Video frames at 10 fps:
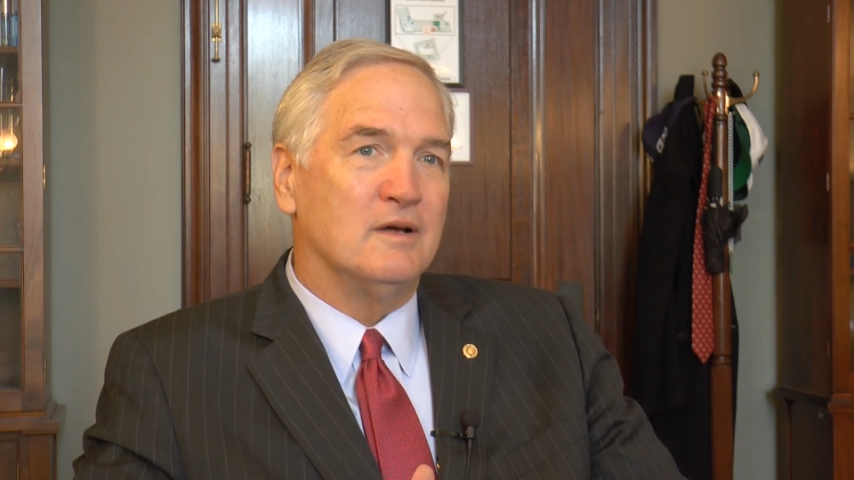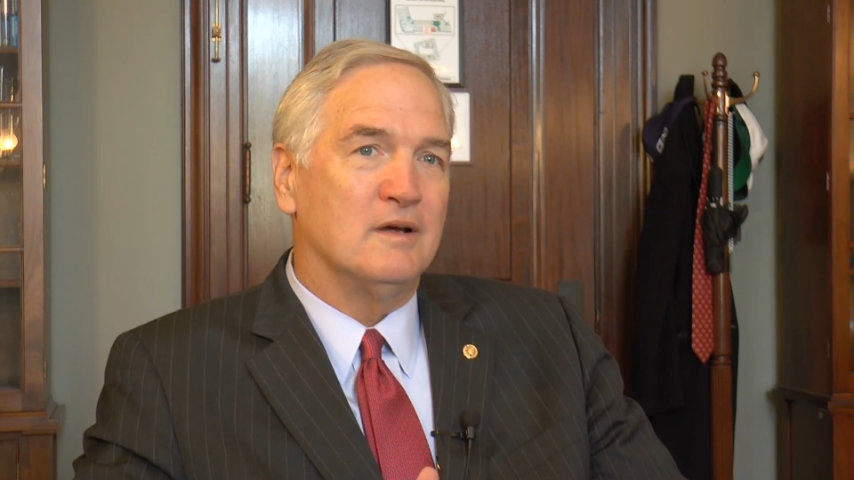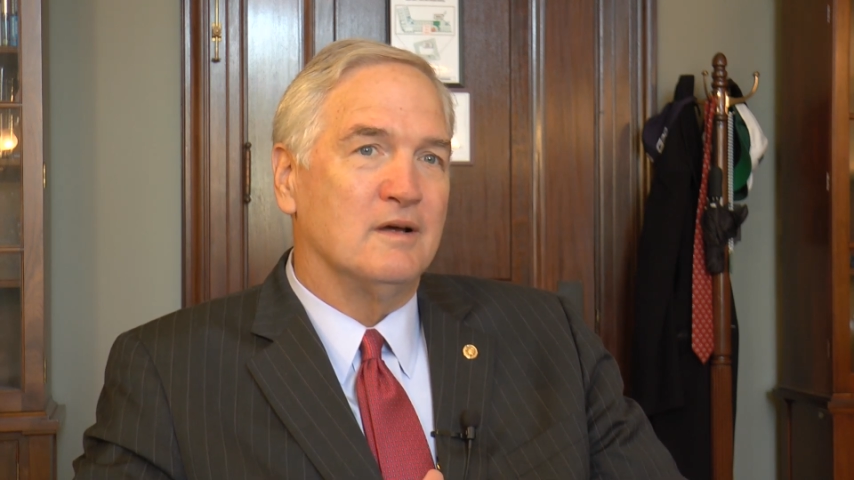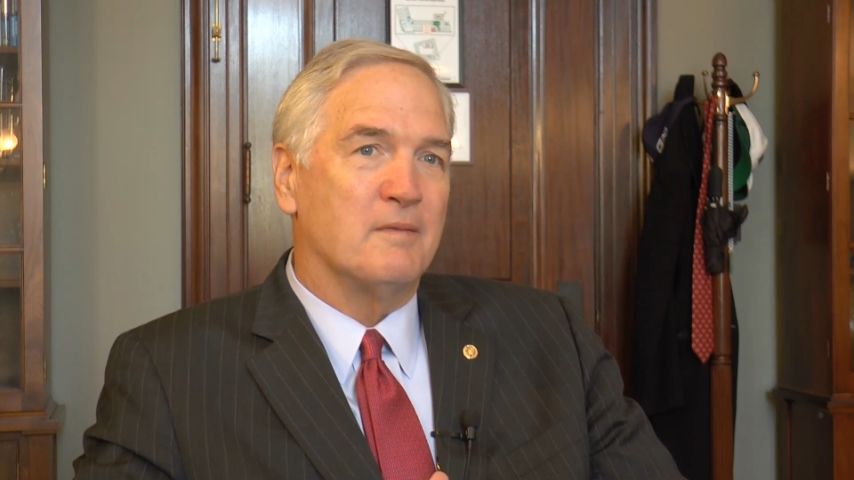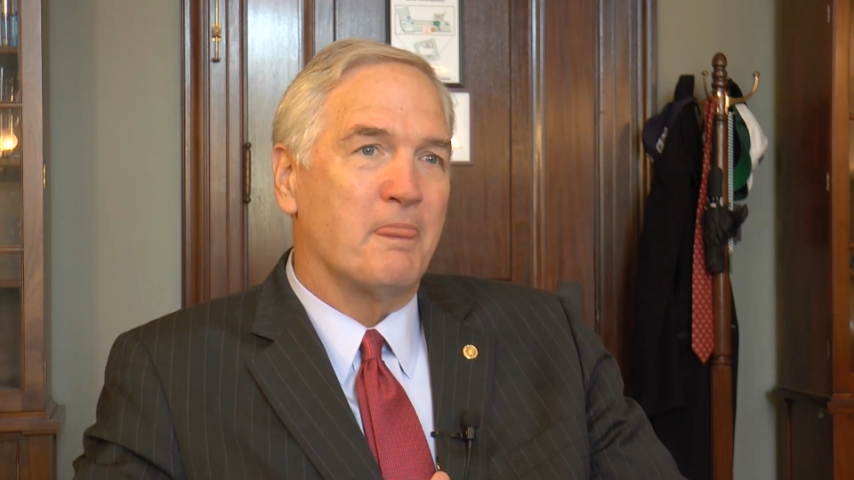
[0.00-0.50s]

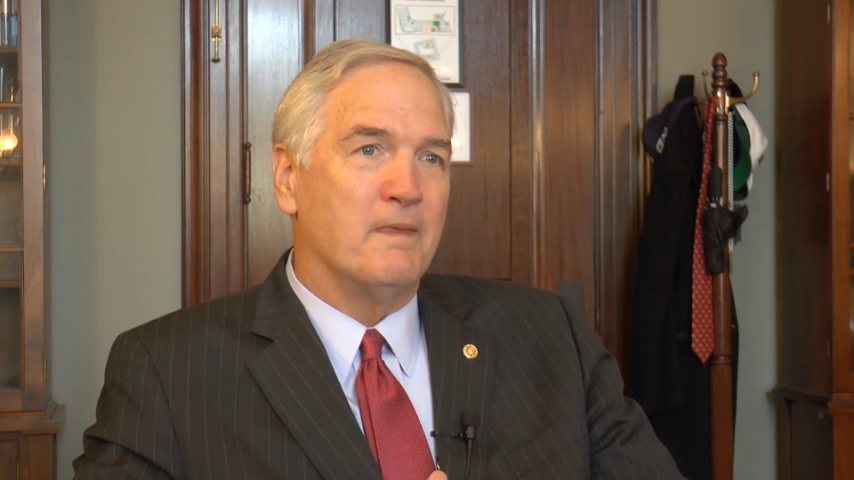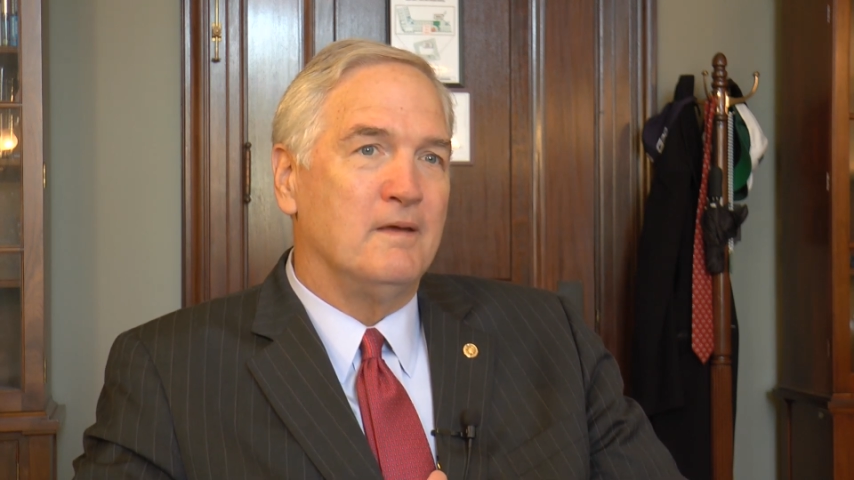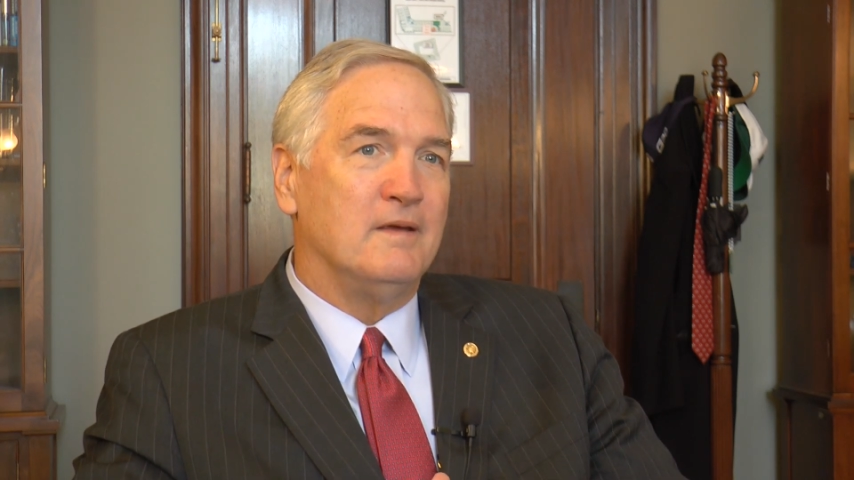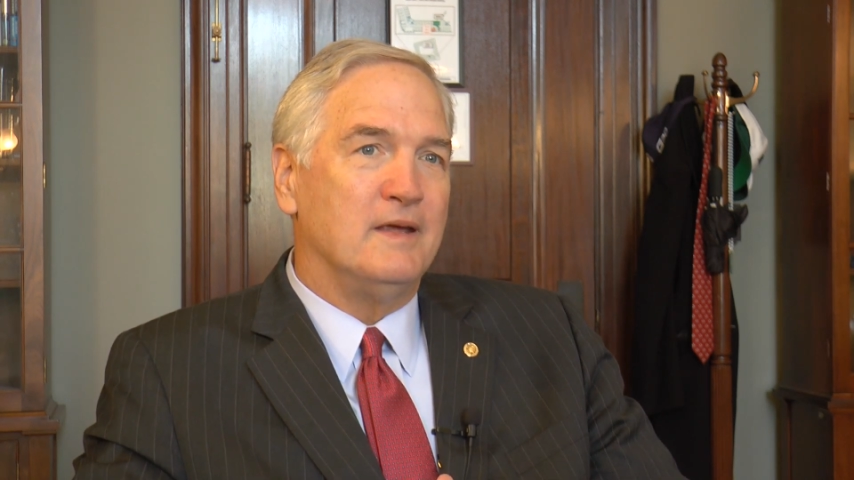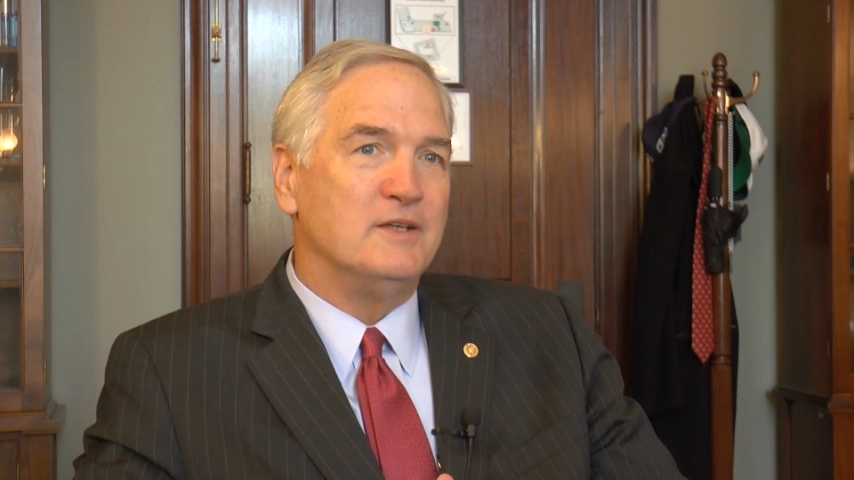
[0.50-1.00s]
um,
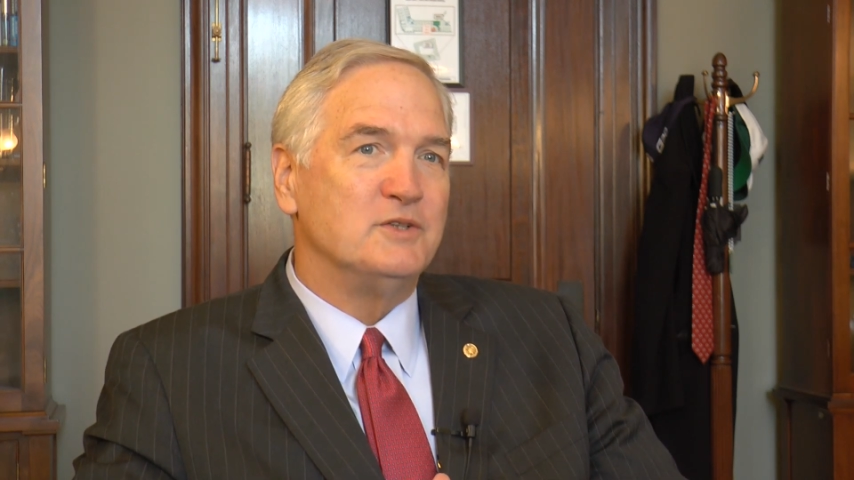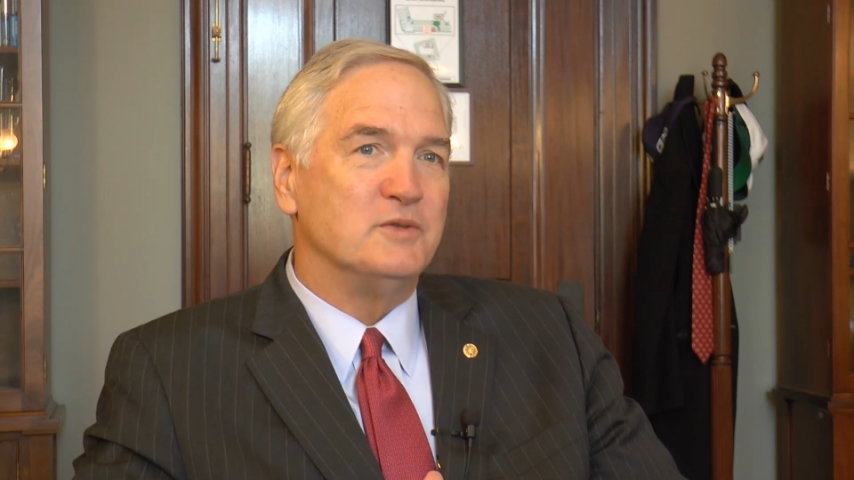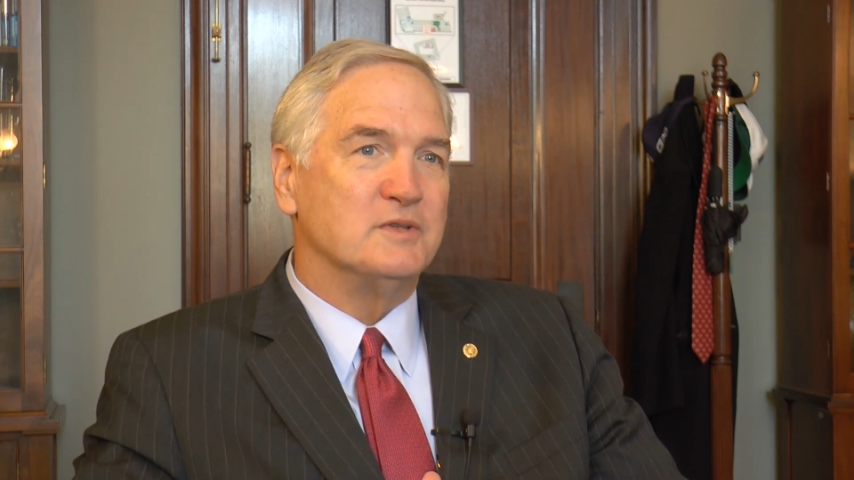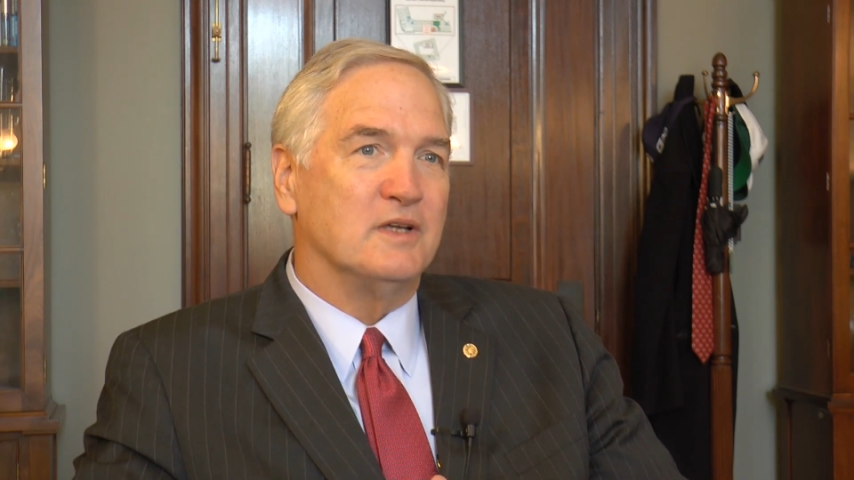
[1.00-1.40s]
issues